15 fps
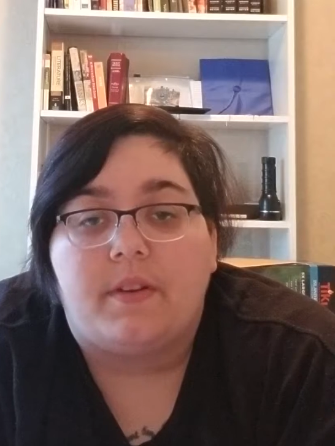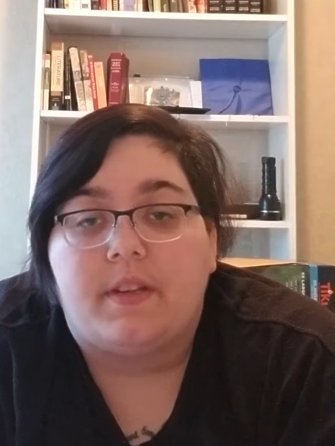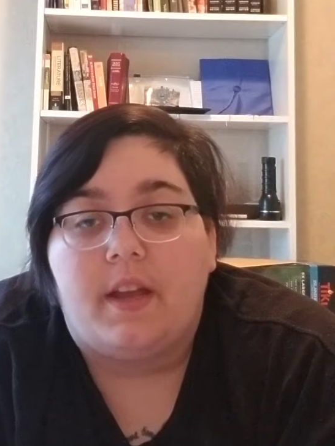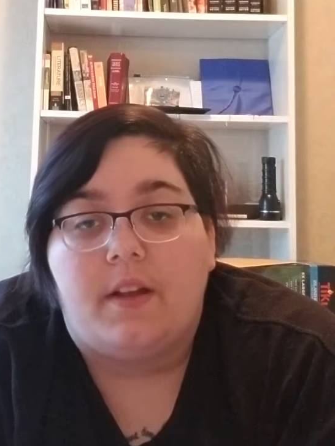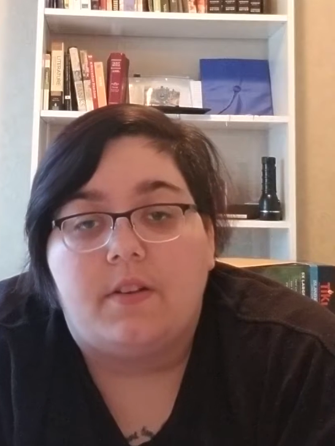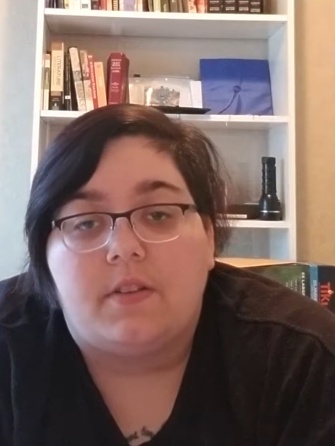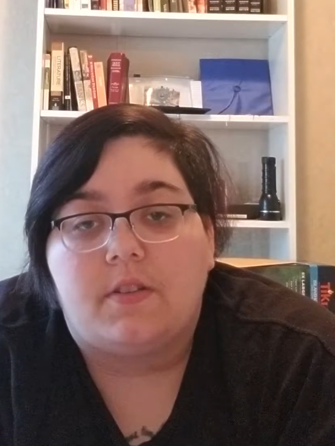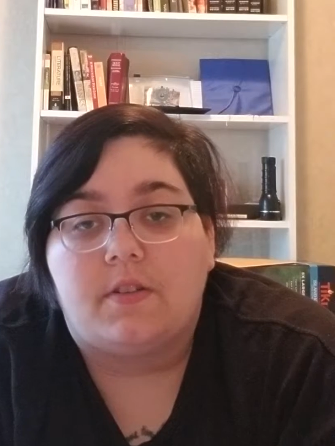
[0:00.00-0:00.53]
to
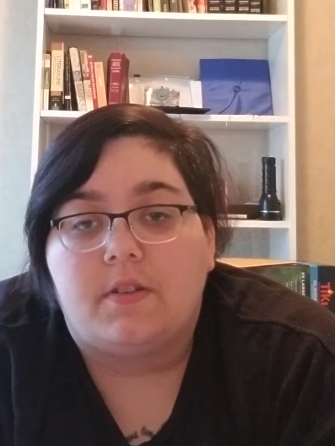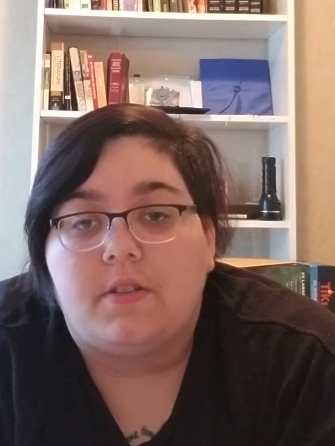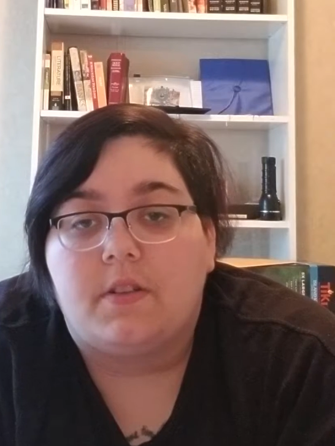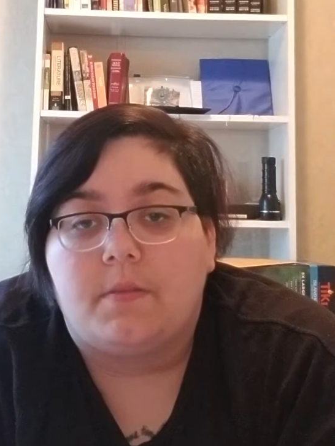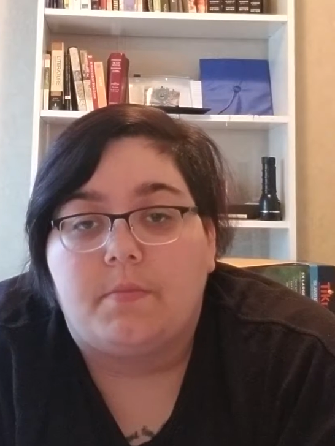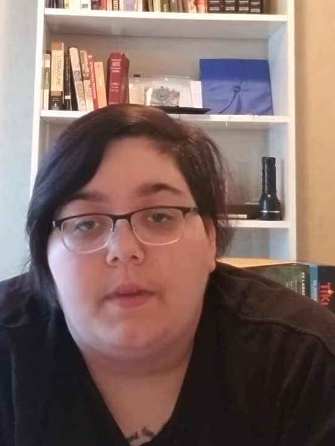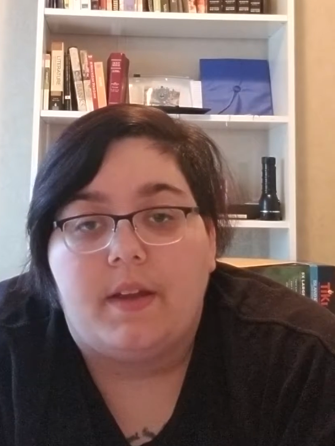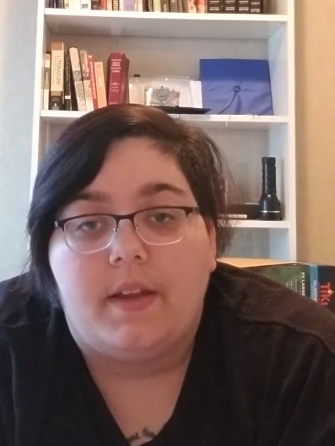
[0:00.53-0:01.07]
counselors,
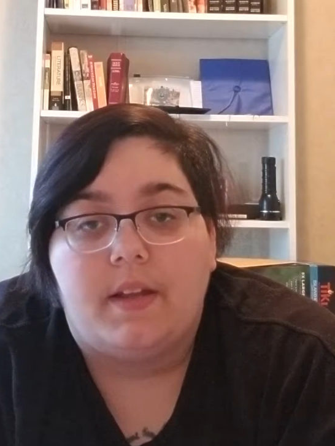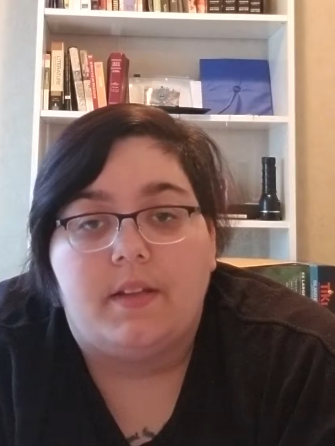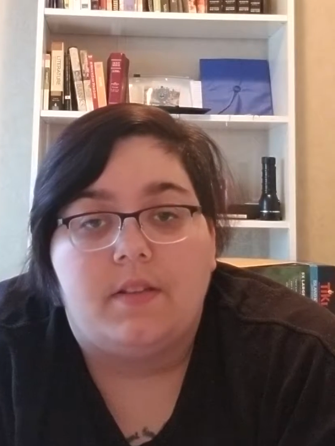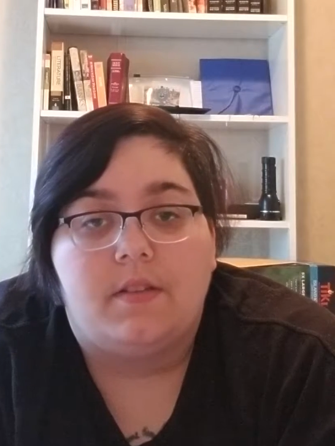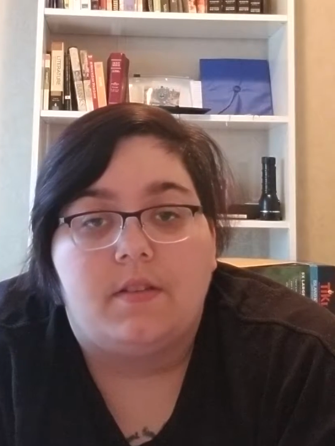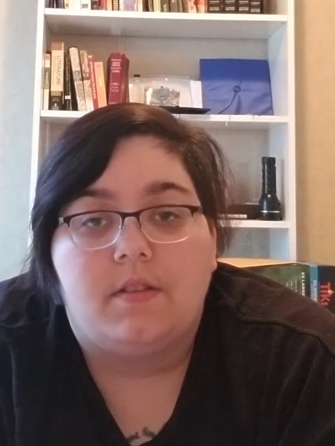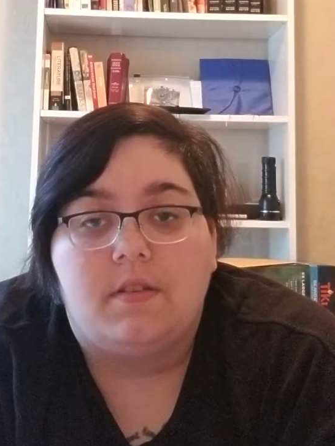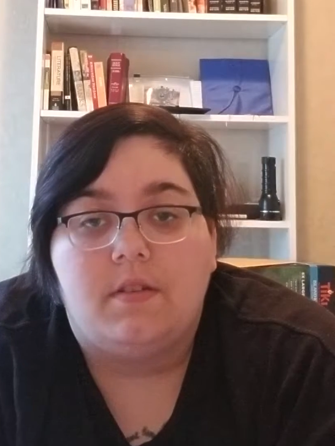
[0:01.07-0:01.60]
took
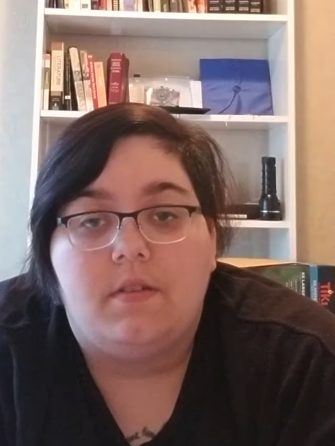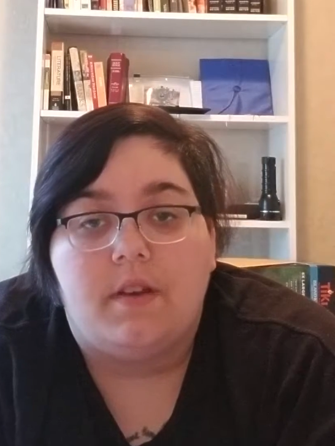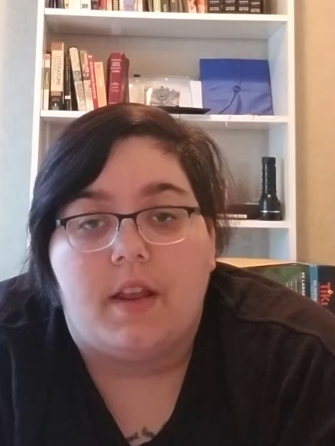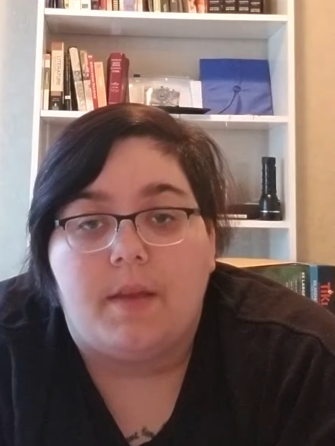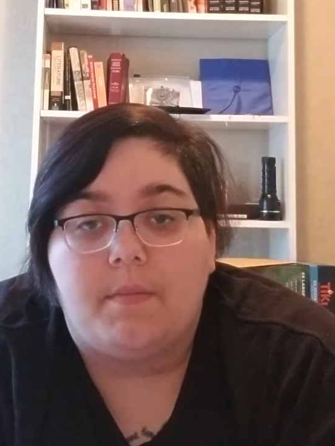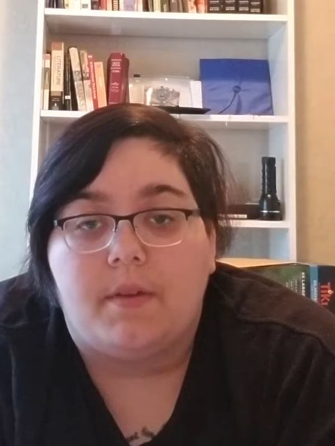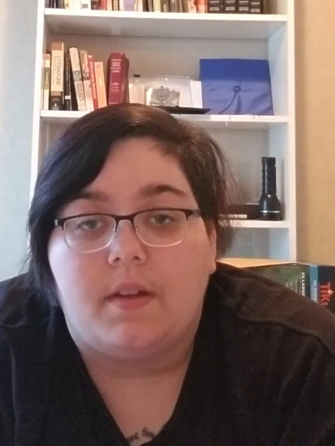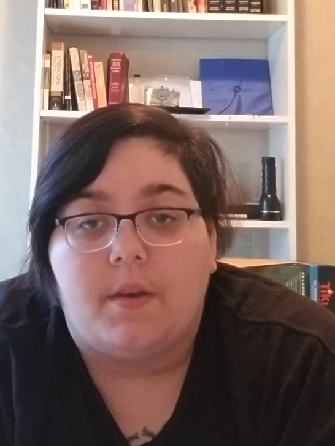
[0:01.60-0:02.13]
meds, you
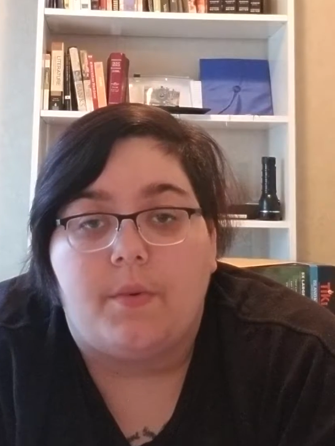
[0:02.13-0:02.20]
name it.